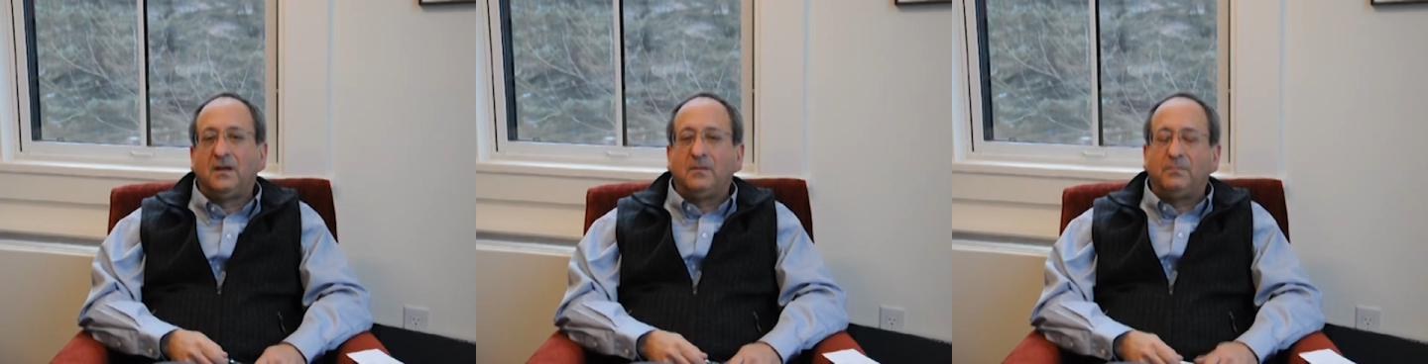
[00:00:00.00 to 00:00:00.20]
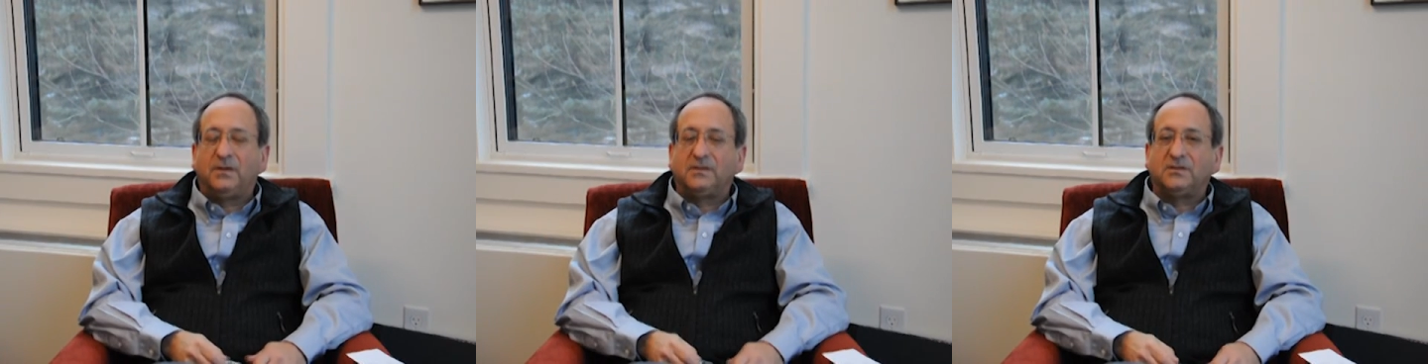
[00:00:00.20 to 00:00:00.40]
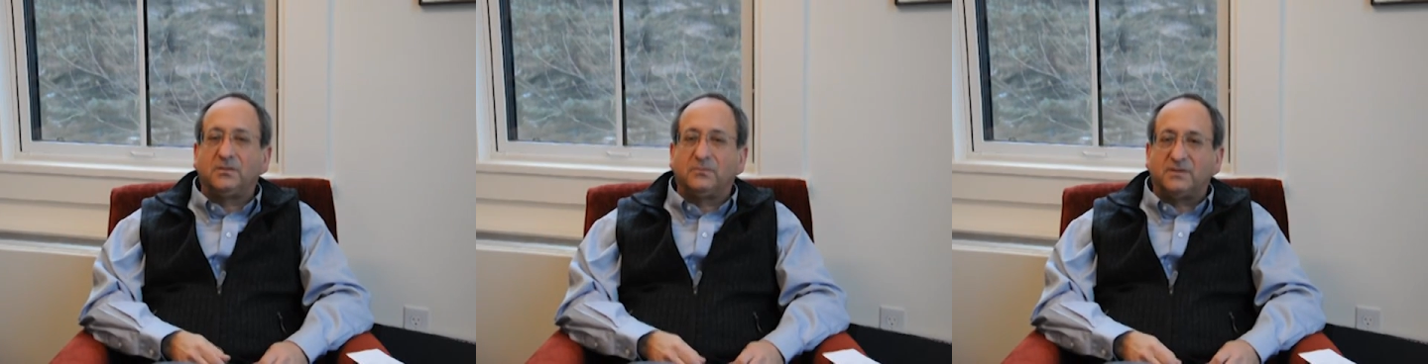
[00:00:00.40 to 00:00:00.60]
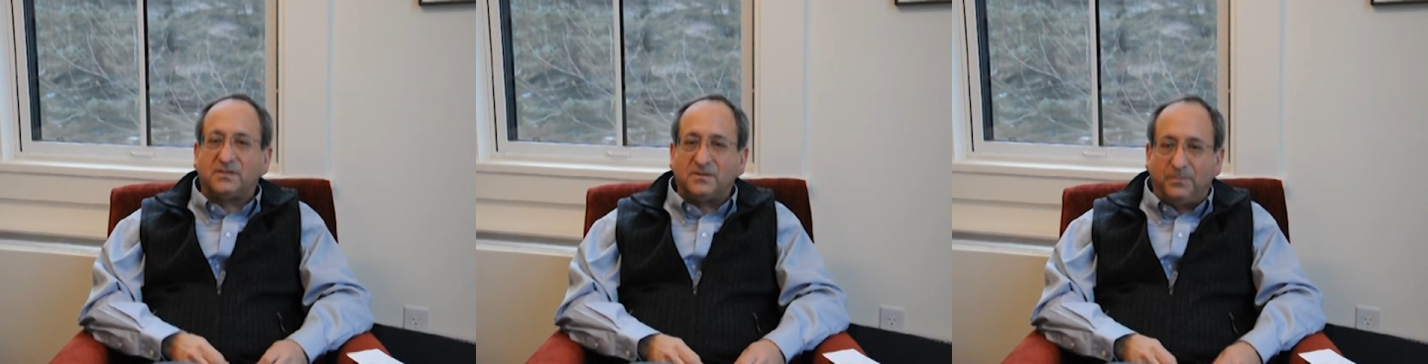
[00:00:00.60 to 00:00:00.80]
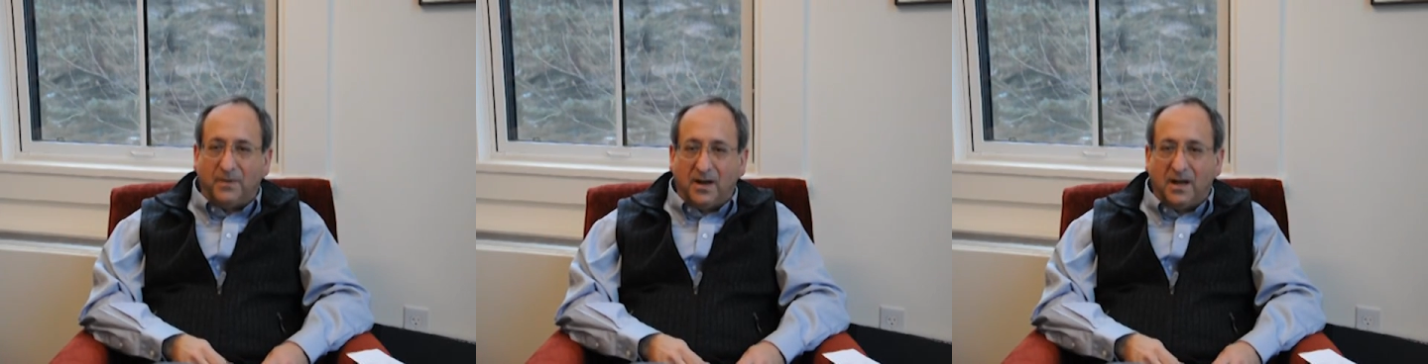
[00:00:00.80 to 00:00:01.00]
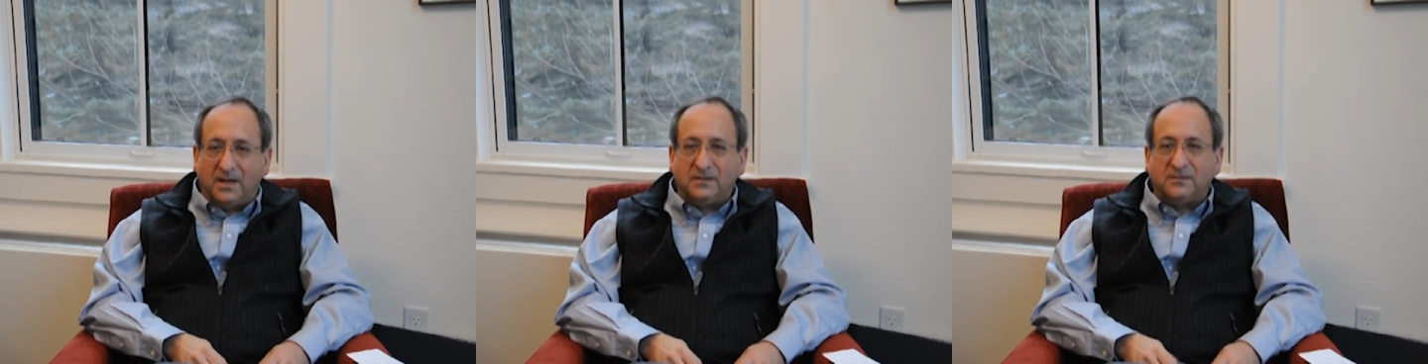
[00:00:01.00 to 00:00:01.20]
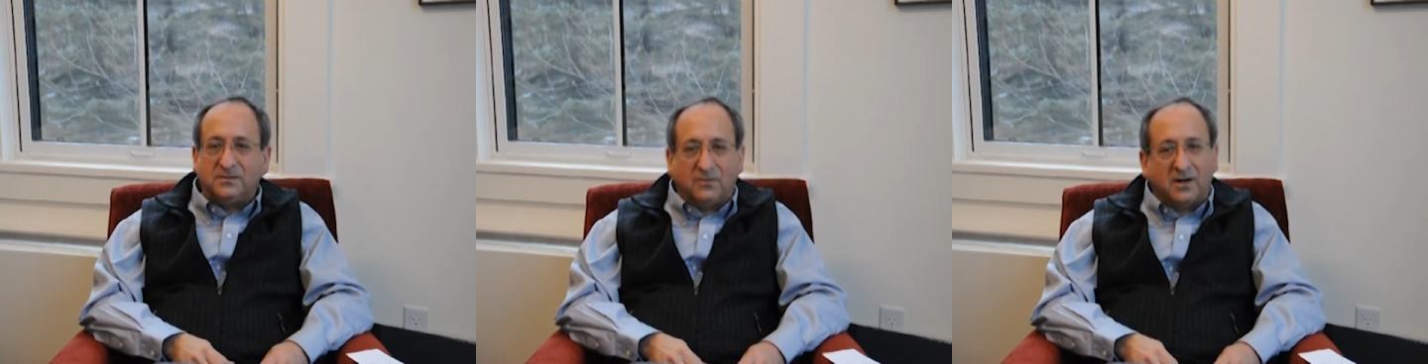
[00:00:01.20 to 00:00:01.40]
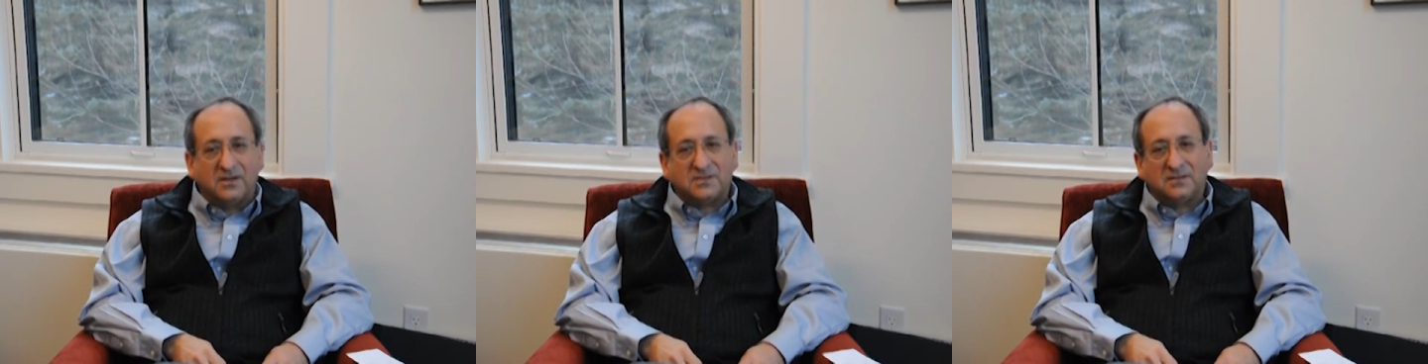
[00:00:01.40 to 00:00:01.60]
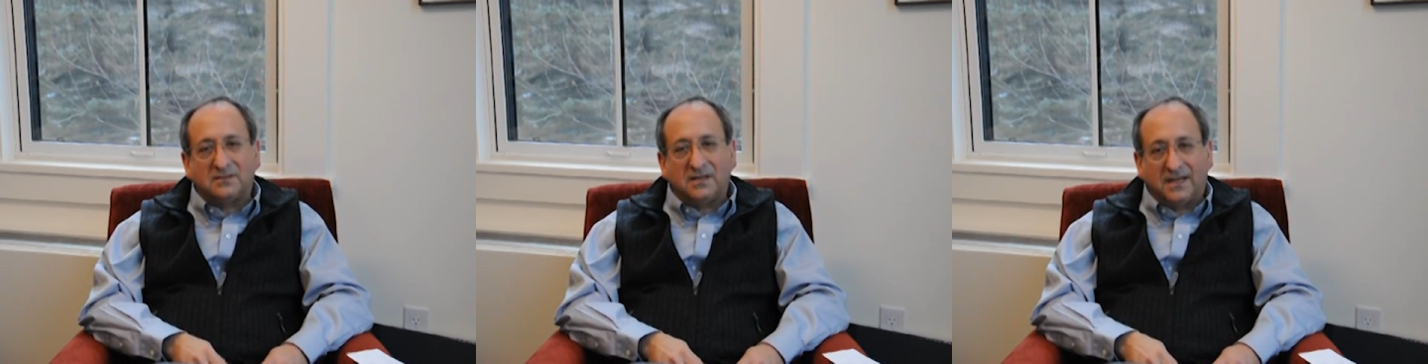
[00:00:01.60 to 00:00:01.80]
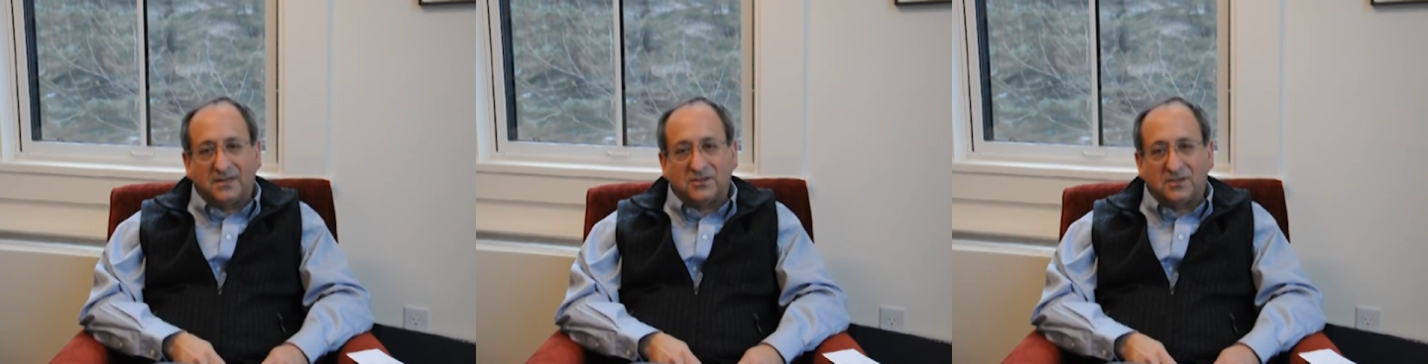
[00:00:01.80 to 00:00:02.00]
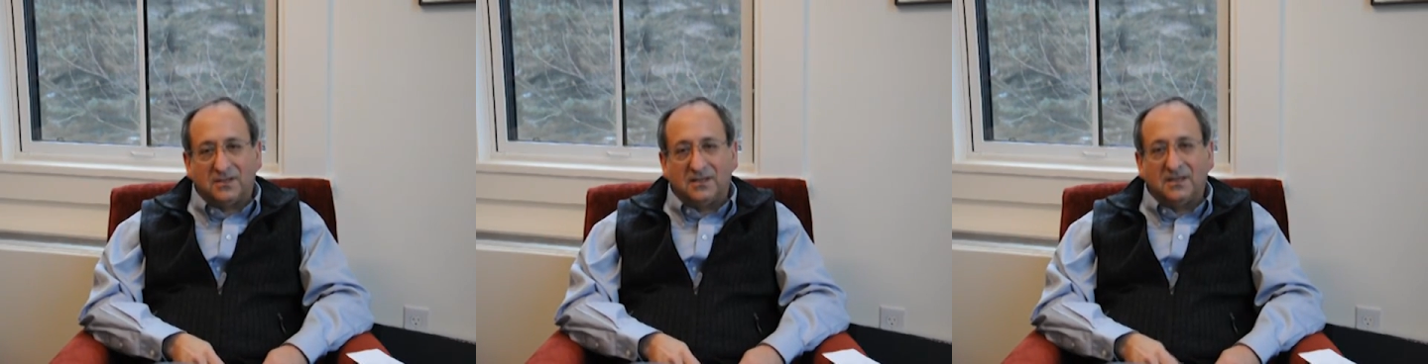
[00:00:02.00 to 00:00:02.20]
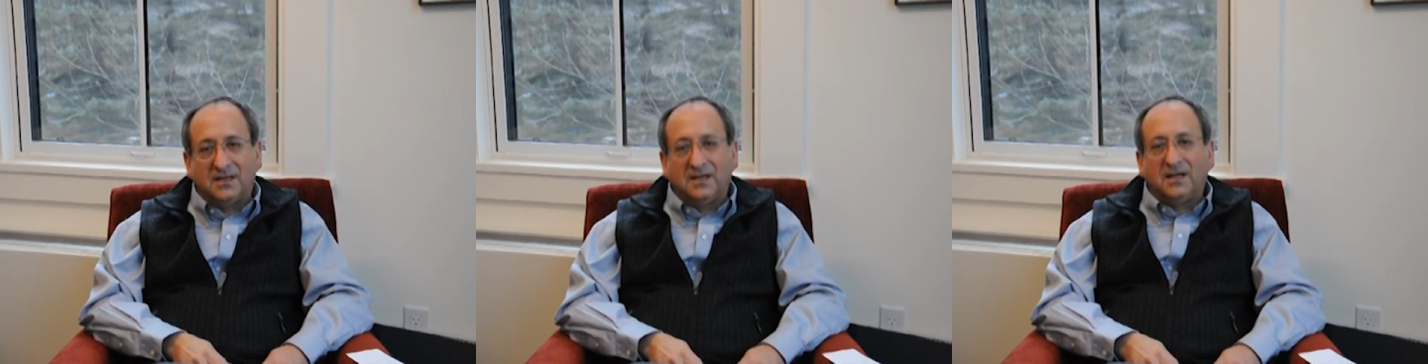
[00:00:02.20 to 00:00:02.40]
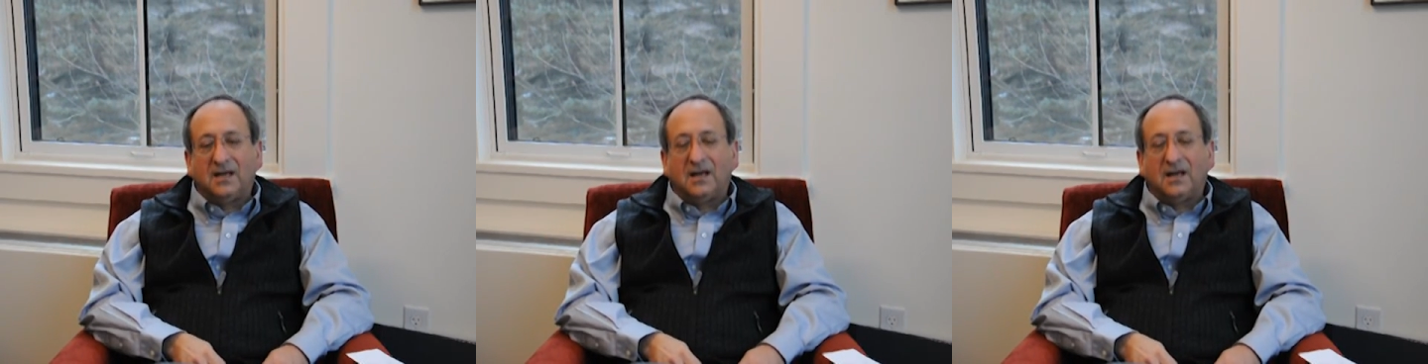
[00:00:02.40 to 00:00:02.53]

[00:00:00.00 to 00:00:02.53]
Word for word: but to respond to our selection